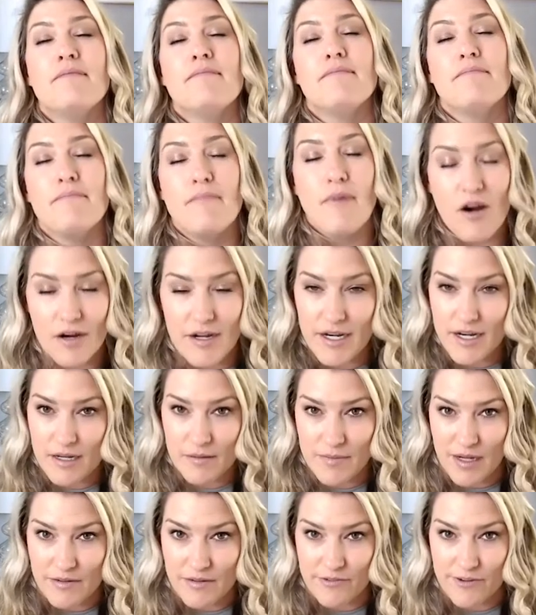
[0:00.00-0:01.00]

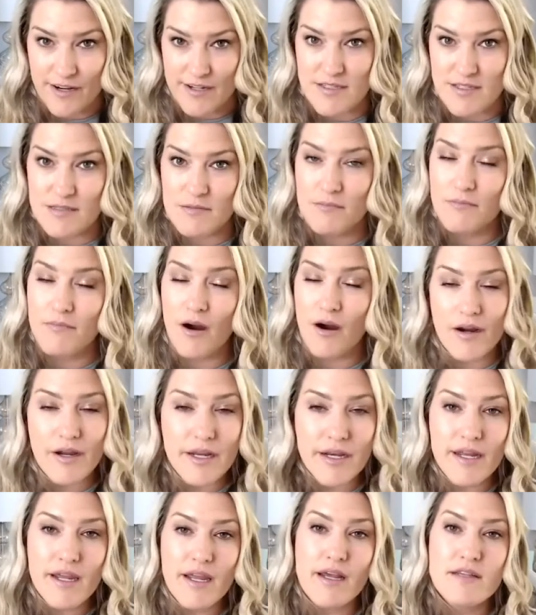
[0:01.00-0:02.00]
Marketing, my friends.
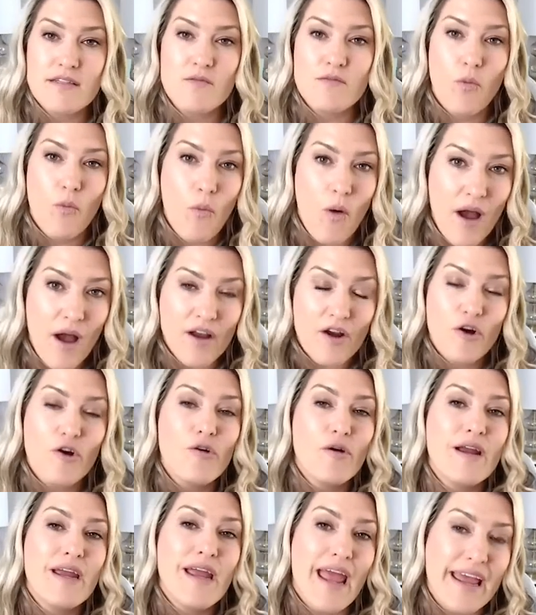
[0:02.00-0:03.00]
Marketing is what
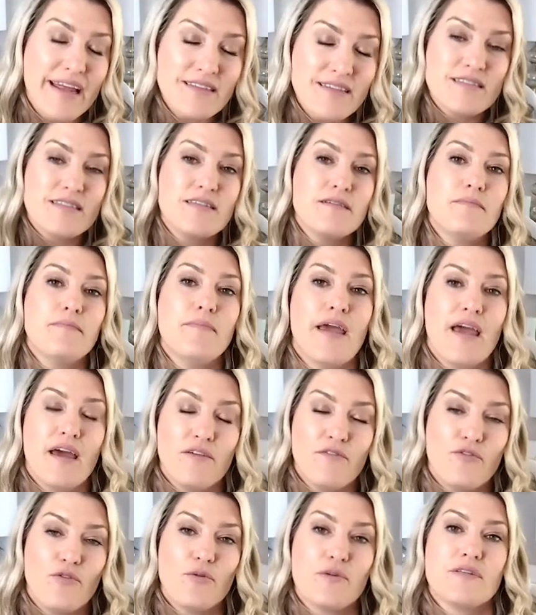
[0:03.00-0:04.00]
creates
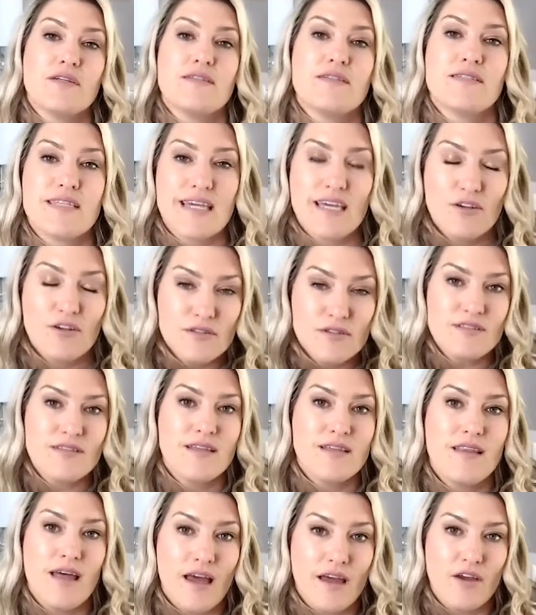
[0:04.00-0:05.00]
demand for the skills
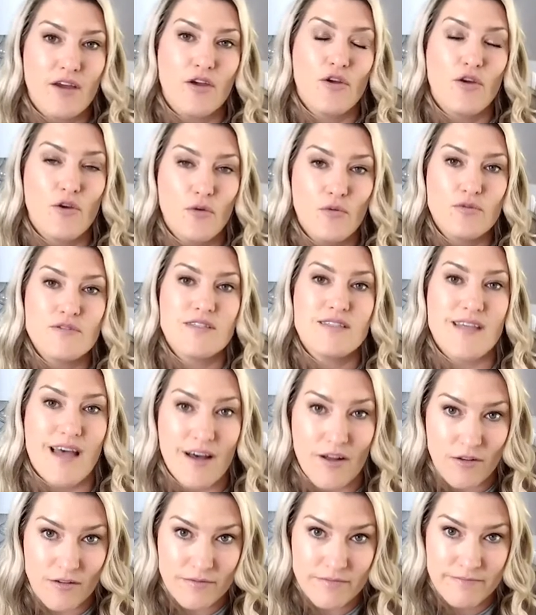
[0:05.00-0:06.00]
that you
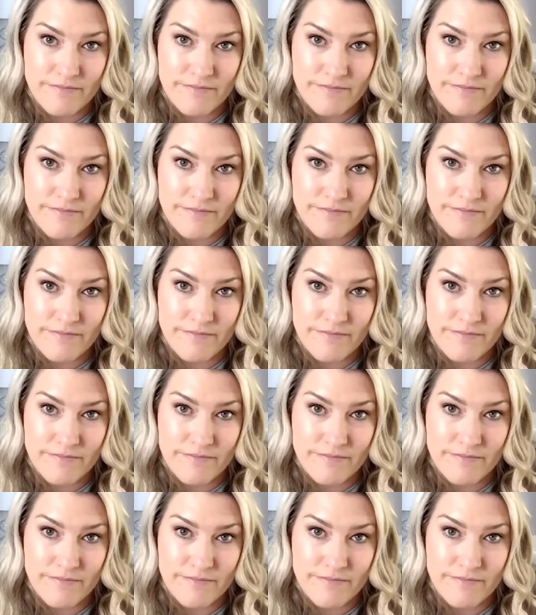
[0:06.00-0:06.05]
sell.